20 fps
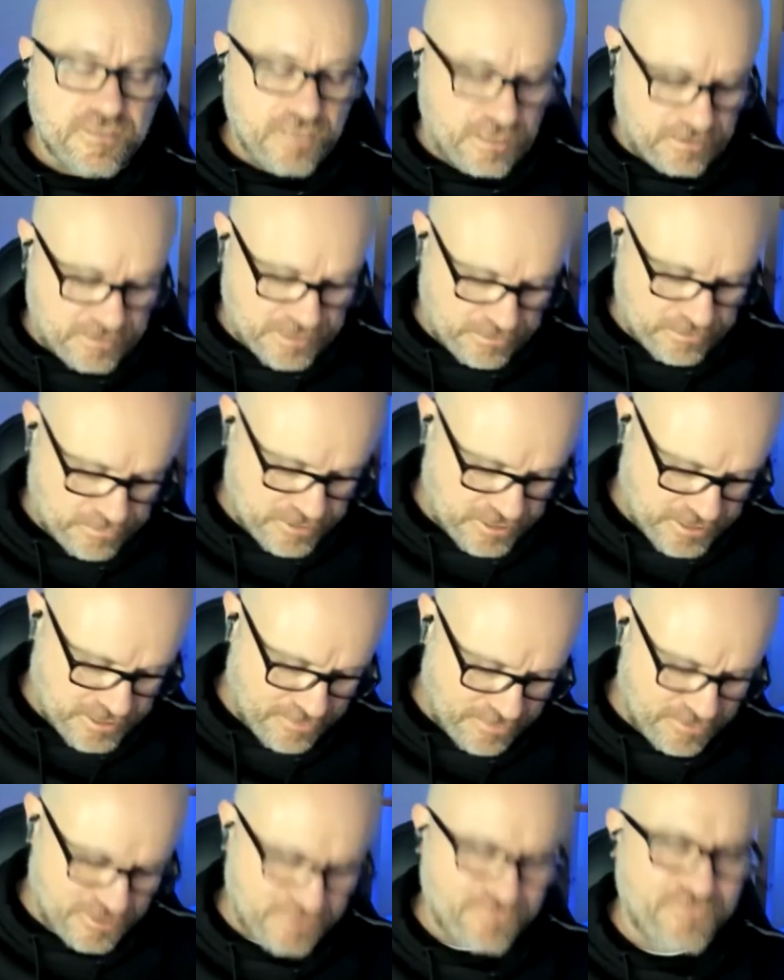That
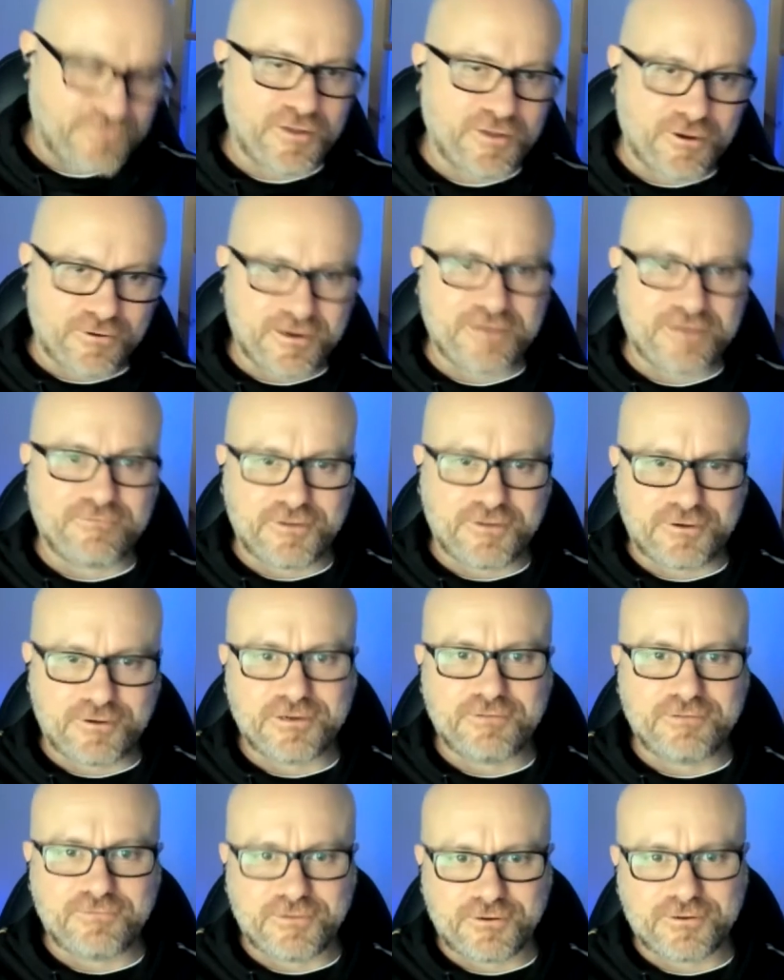was a very,
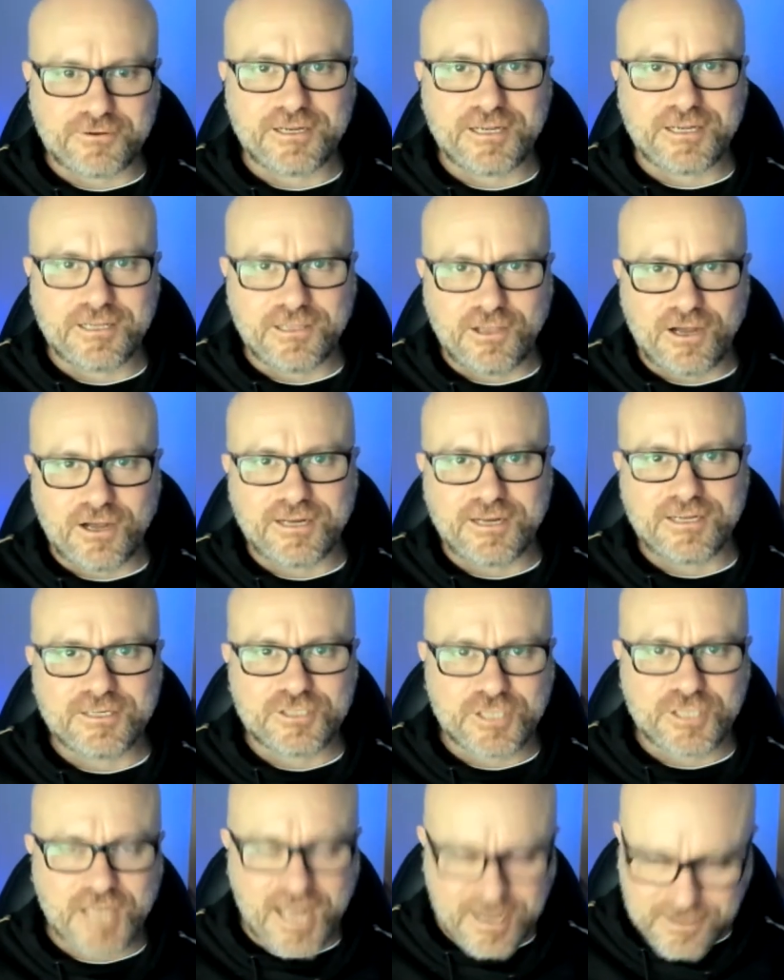very, very enlightening
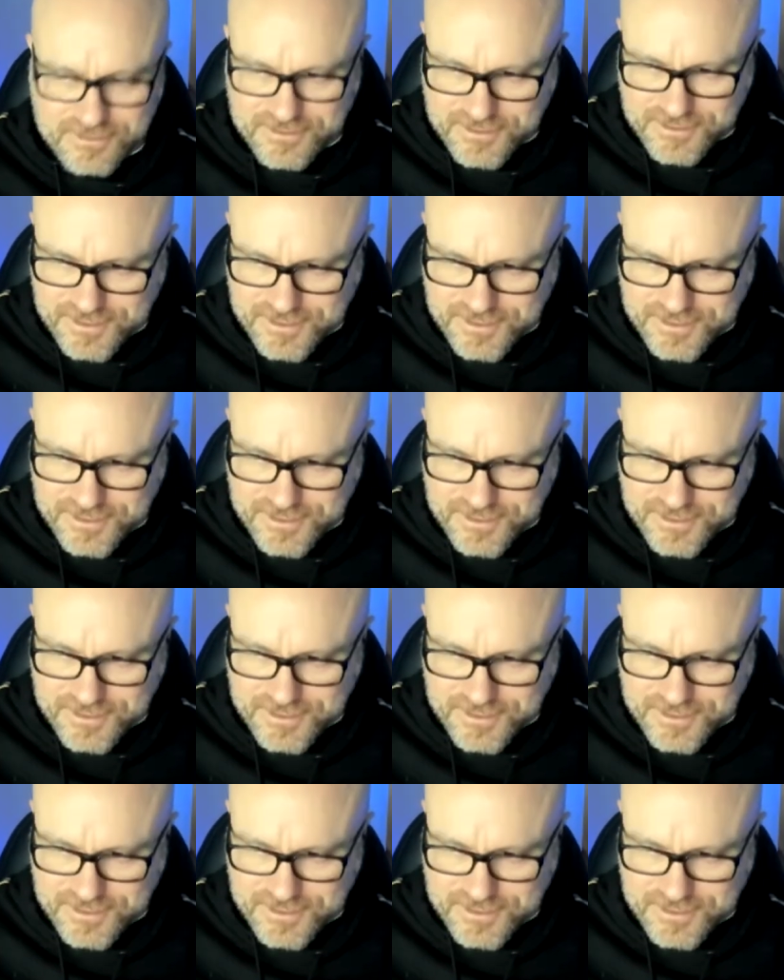chat,